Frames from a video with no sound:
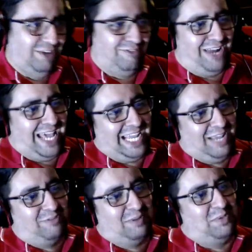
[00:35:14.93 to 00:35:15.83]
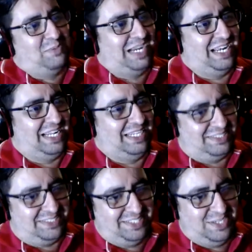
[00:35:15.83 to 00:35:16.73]
flying in from the Middle East,
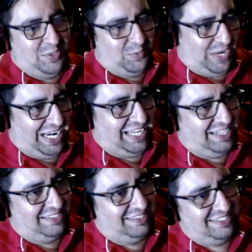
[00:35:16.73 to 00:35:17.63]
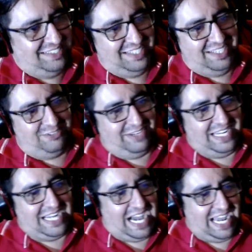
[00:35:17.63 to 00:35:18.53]
winning
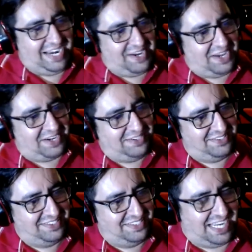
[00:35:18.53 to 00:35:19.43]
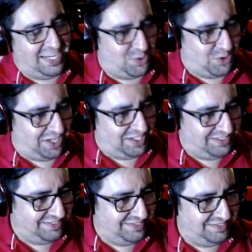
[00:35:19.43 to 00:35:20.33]
winning INR and going.
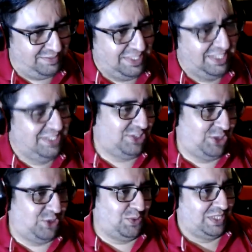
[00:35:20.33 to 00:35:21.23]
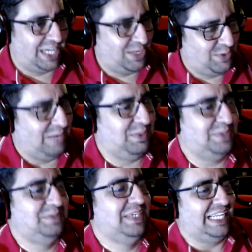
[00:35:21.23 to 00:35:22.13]
So you don't want that to
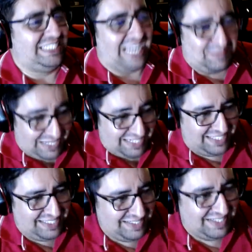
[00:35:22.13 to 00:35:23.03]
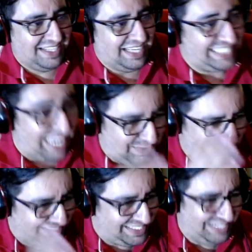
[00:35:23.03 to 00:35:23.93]
happen. It's happened. It's happened
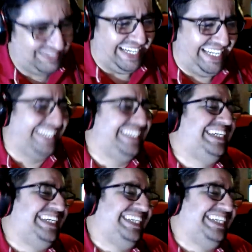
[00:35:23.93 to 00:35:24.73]
with Street Fighter.